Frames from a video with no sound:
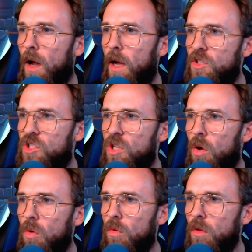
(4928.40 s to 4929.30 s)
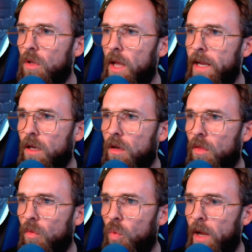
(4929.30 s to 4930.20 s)
I don't like
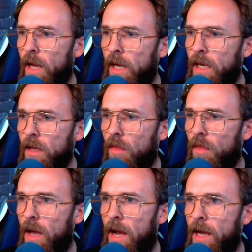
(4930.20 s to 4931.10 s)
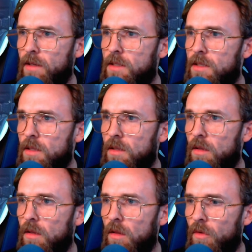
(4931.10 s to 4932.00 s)
the way that
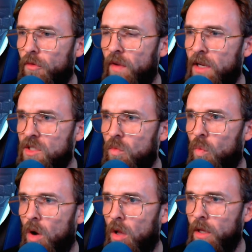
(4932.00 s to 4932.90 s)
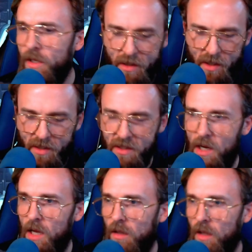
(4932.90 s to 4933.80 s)
the Phantom wallet does
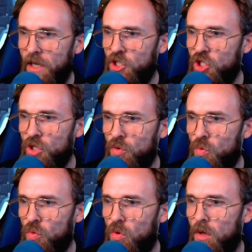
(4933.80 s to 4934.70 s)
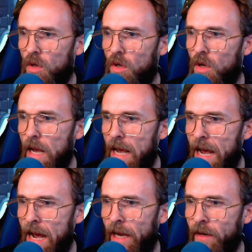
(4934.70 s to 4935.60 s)
not let you
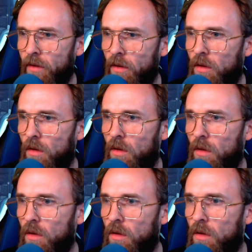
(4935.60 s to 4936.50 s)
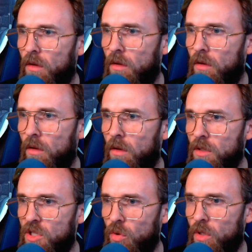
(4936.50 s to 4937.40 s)
add
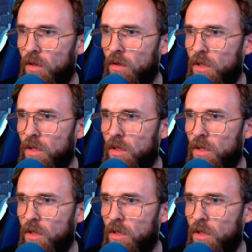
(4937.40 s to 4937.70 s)
a token.